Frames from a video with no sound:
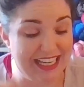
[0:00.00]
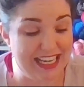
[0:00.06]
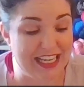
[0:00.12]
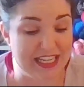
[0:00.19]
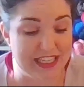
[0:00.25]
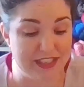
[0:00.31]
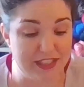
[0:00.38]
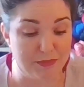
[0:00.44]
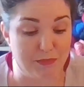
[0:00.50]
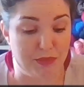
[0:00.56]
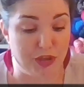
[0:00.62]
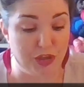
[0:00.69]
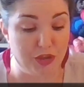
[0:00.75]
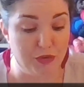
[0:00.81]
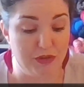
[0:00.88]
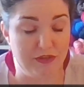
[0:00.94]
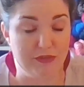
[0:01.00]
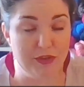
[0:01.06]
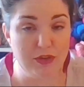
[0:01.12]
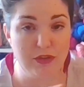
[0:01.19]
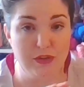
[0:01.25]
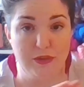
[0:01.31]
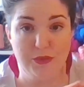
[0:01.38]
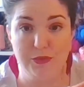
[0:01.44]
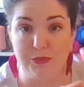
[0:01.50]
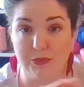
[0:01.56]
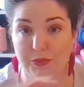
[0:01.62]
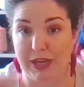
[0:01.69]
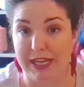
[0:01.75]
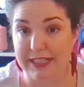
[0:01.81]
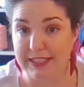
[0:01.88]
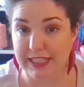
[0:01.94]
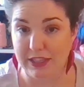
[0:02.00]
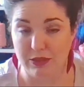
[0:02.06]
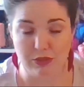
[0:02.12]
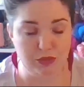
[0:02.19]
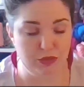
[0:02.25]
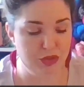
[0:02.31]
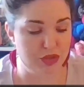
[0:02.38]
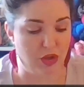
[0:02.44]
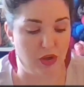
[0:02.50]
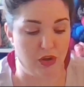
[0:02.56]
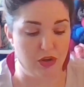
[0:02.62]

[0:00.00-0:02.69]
and it's a beautiful rectangle shawl